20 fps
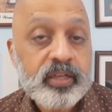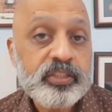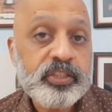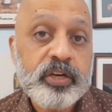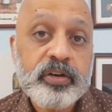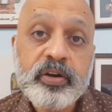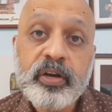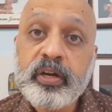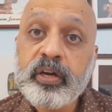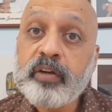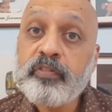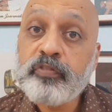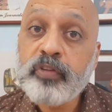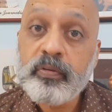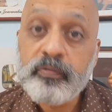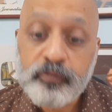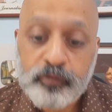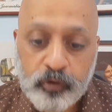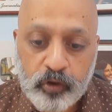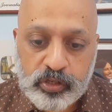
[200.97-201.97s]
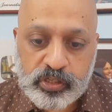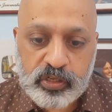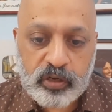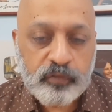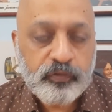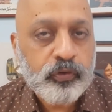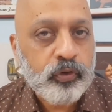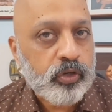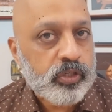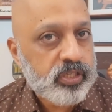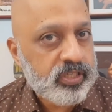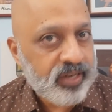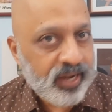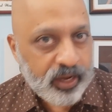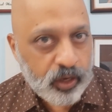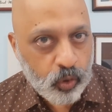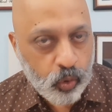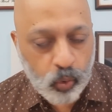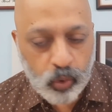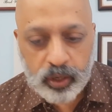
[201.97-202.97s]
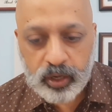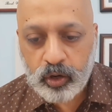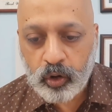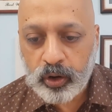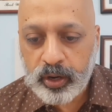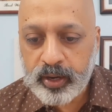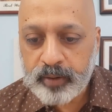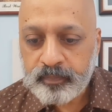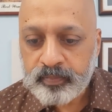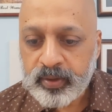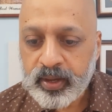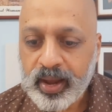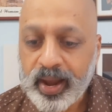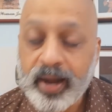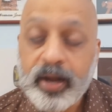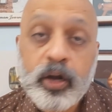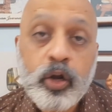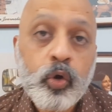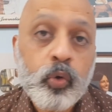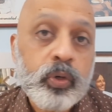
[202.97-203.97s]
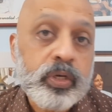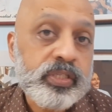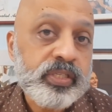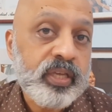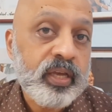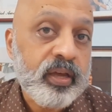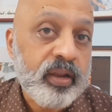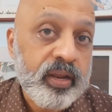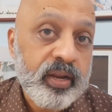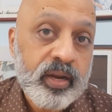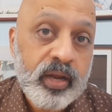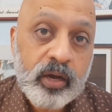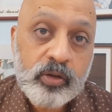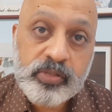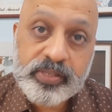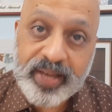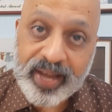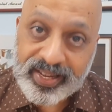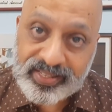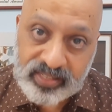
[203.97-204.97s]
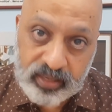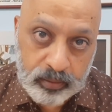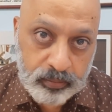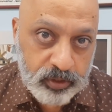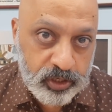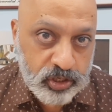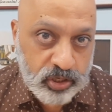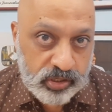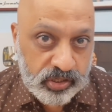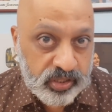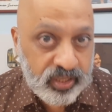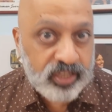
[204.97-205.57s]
Generated from fossil fuels like coal and oil, and lowers the greenhouse gas emissions.